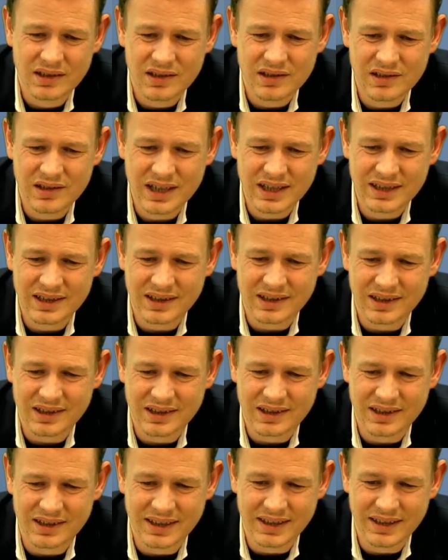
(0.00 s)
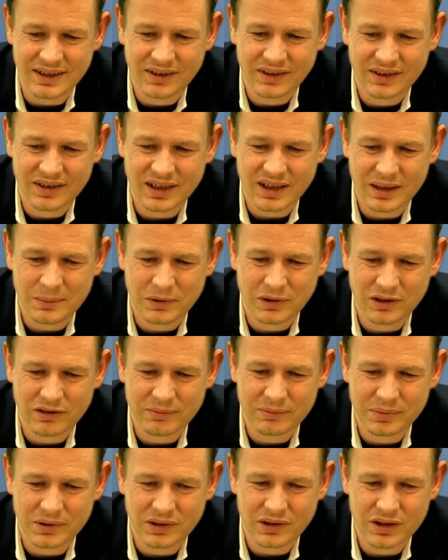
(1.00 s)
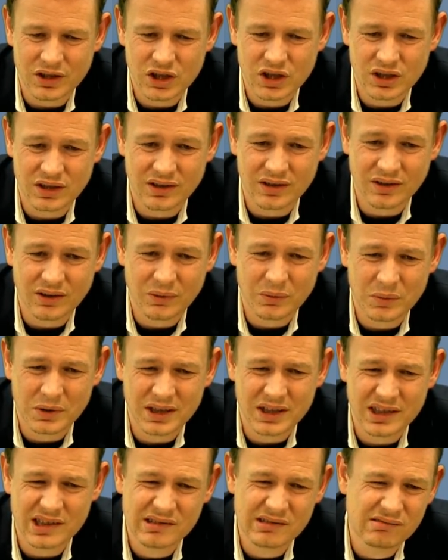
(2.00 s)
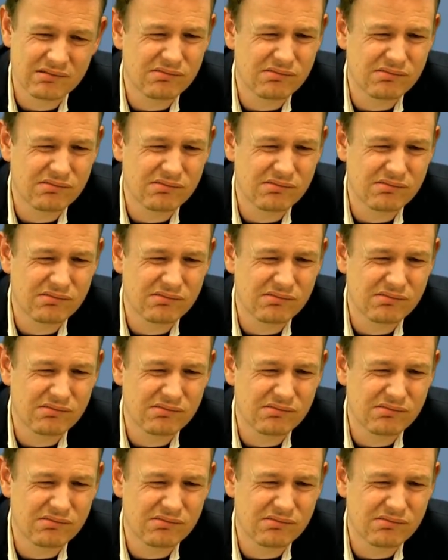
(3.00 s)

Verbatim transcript: You get these types of positions where,